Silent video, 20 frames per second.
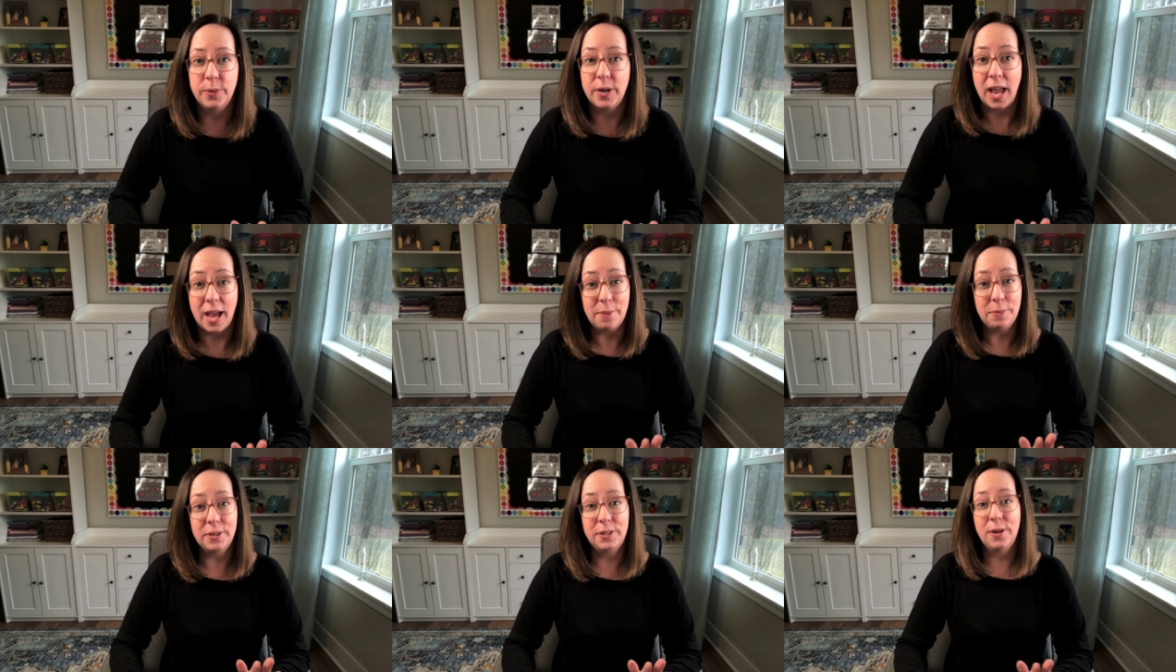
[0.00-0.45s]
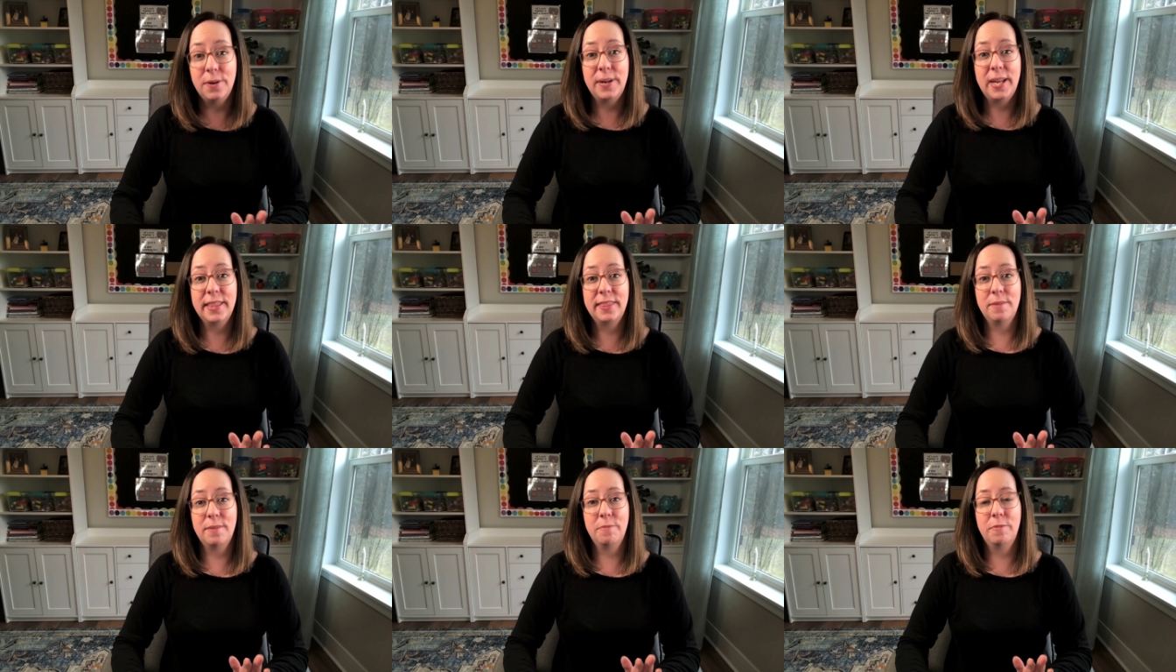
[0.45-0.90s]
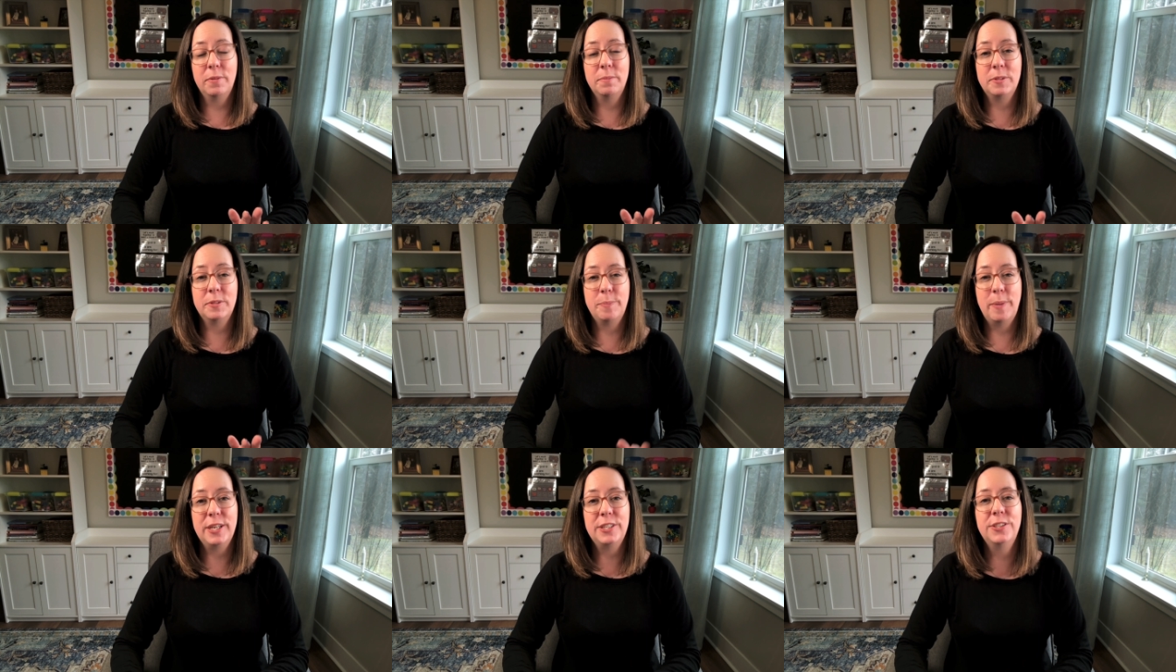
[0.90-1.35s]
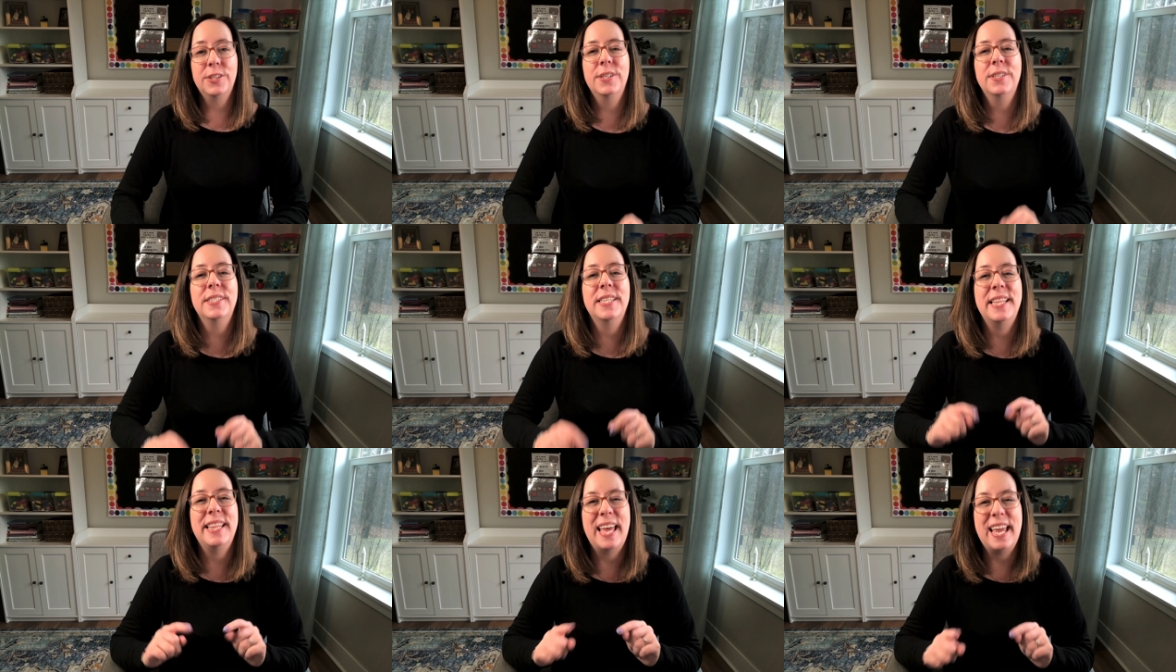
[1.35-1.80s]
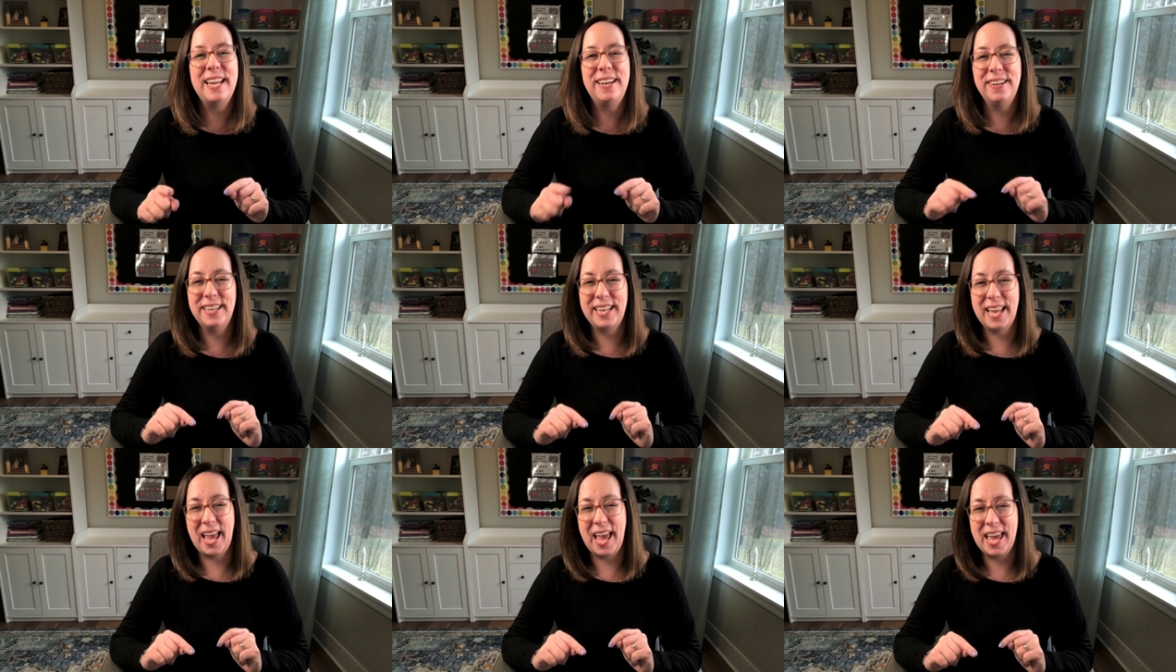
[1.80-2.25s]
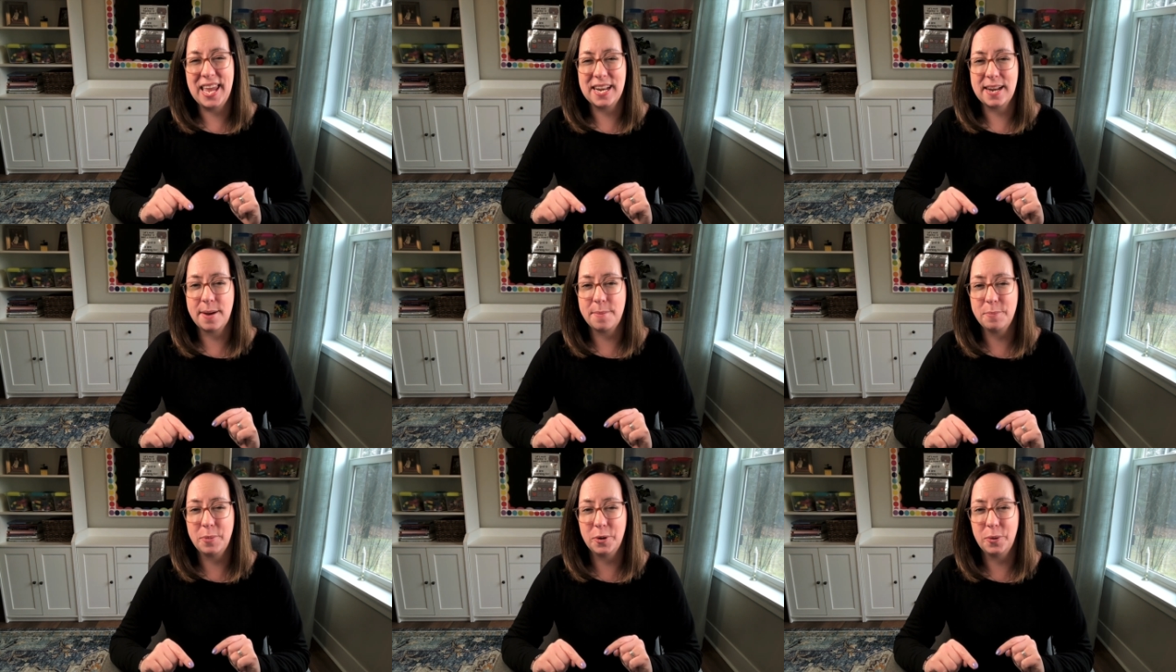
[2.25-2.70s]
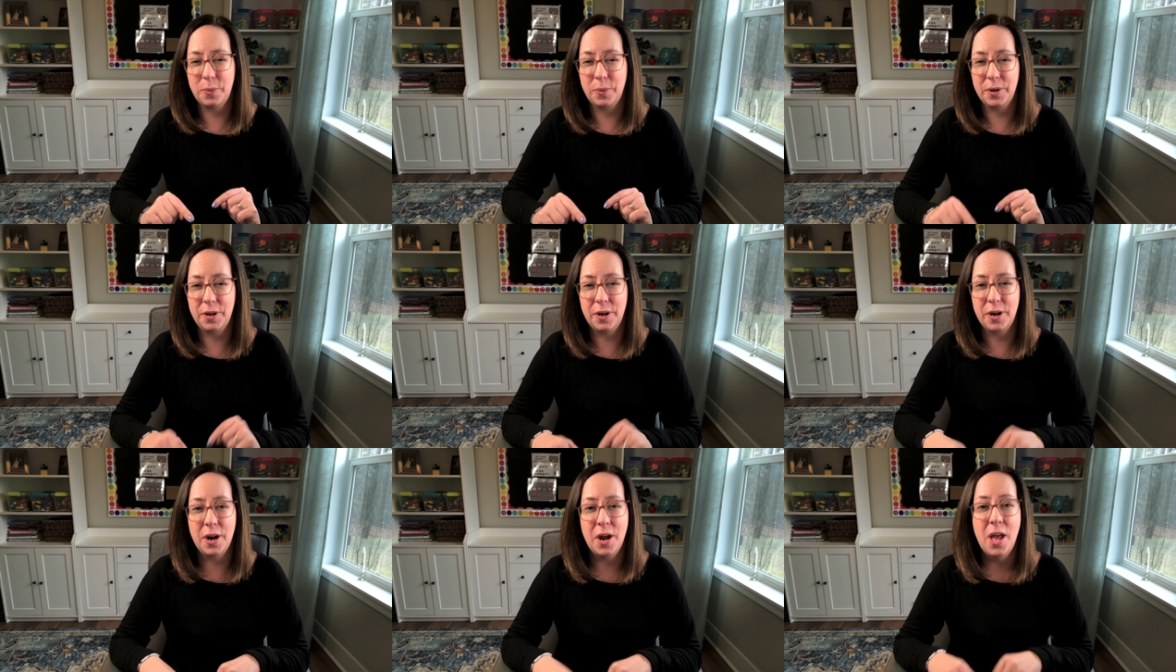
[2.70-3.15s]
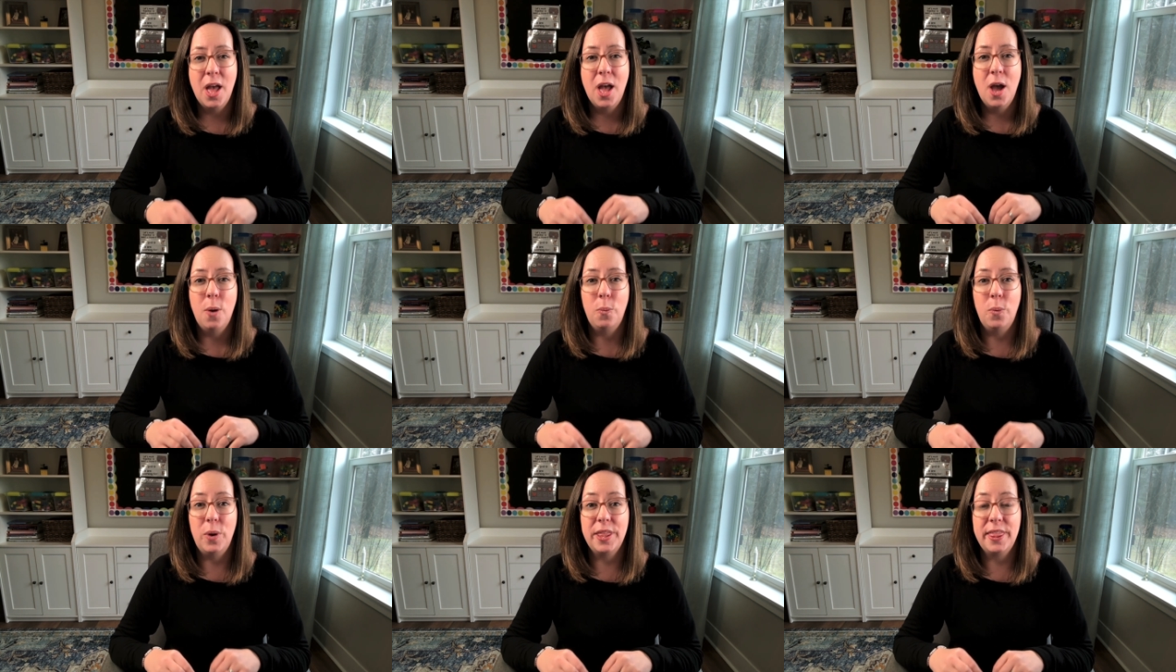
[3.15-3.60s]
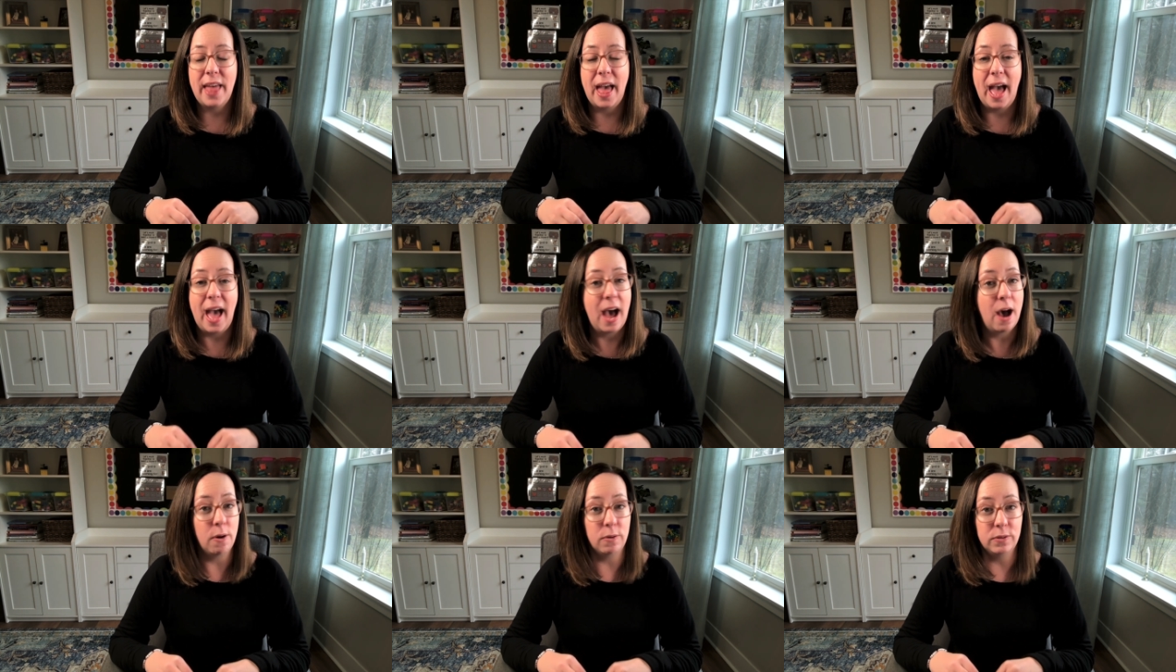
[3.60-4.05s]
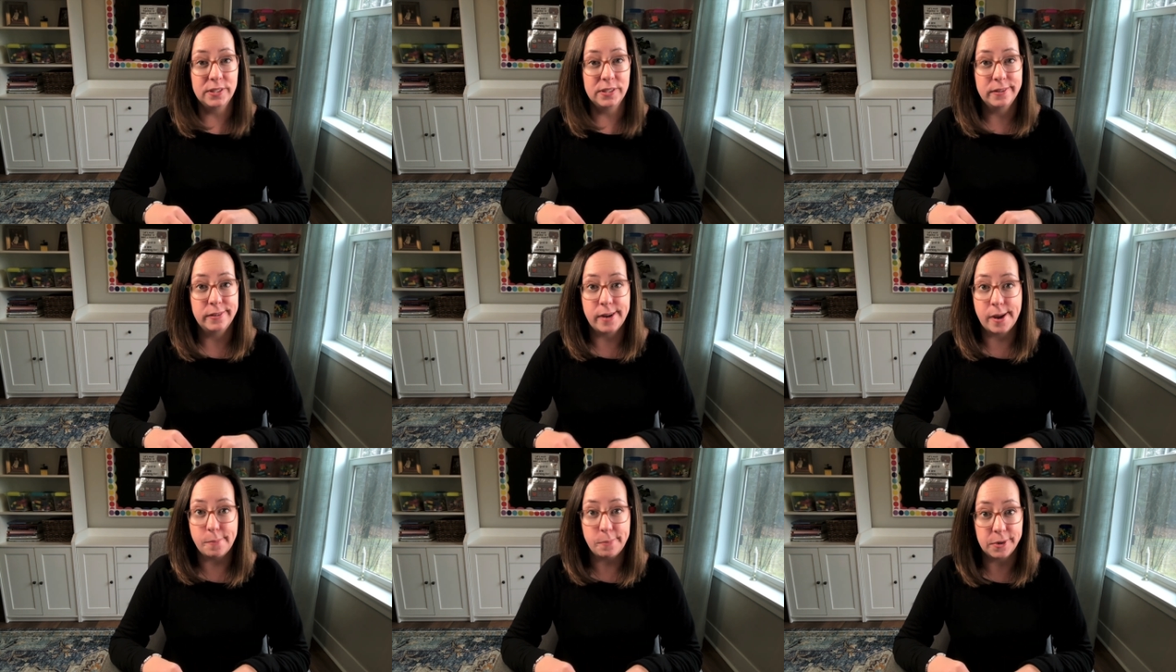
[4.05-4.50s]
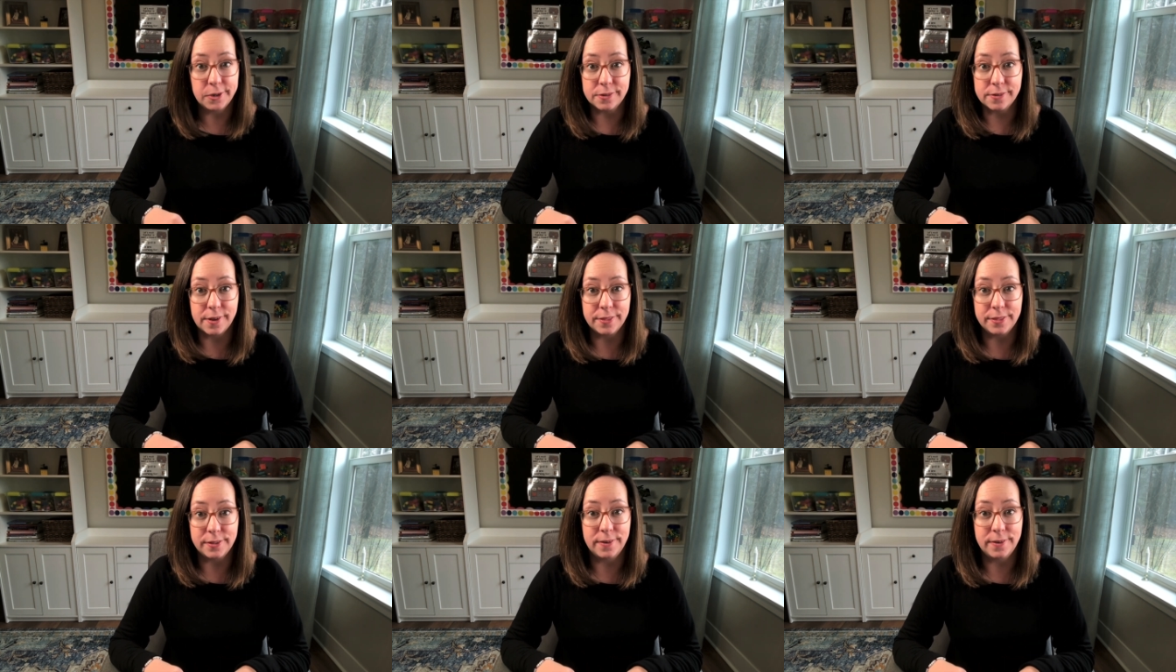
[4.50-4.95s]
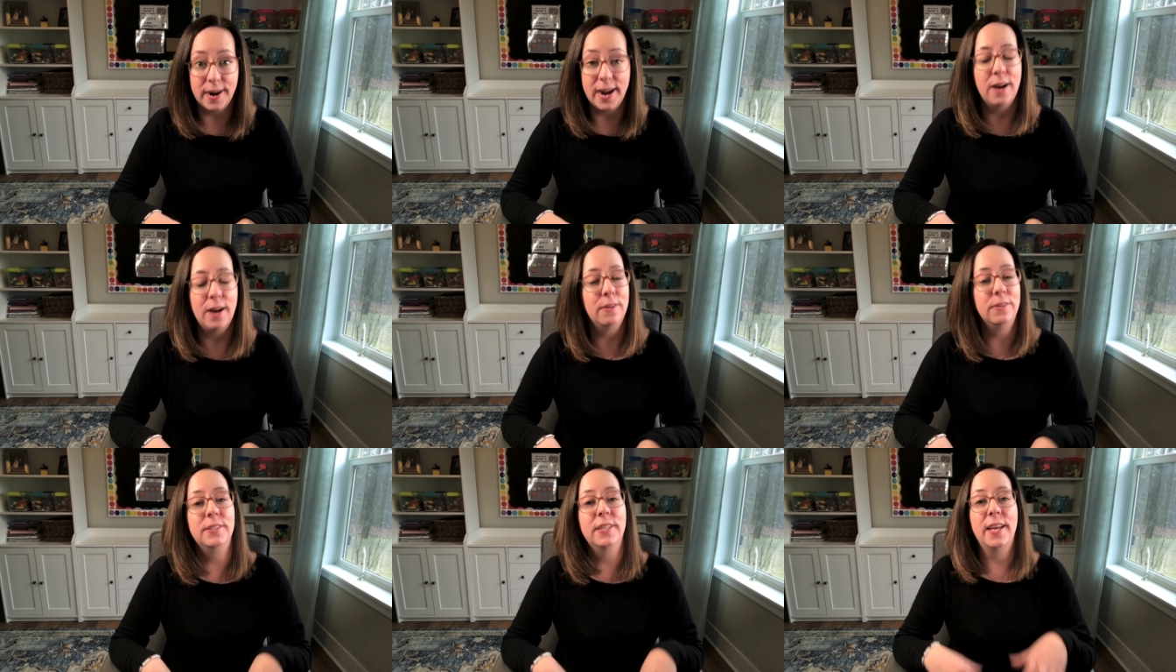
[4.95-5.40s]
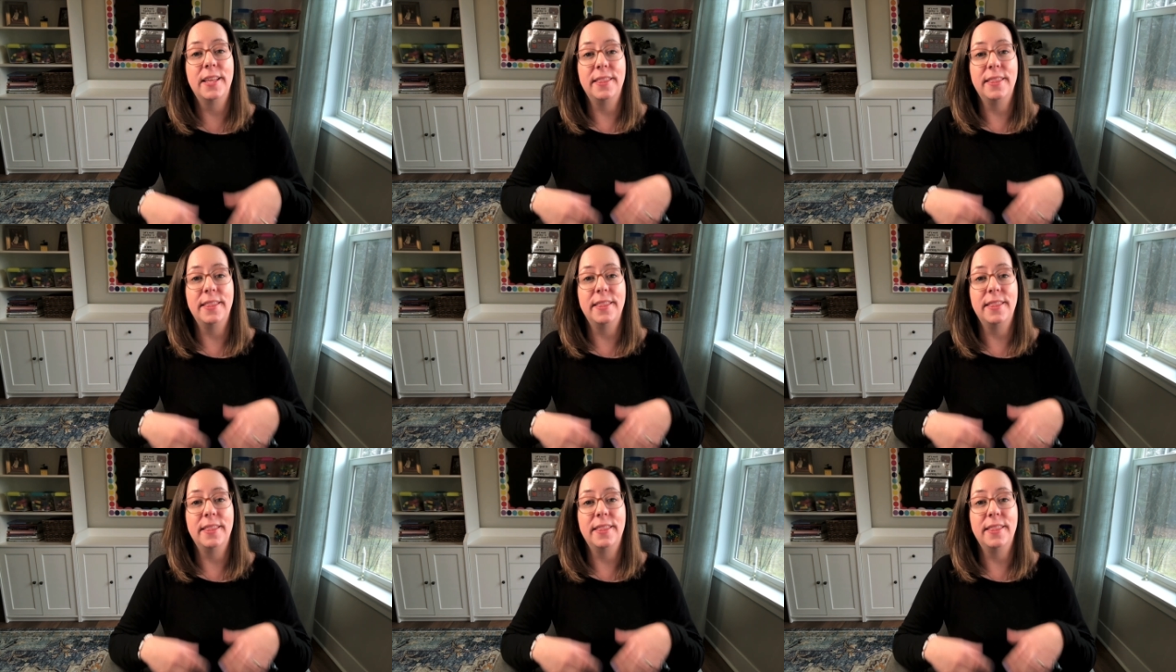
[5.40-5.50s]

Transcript: when I would go get them from specials, they could get a number order without numbers on the ground.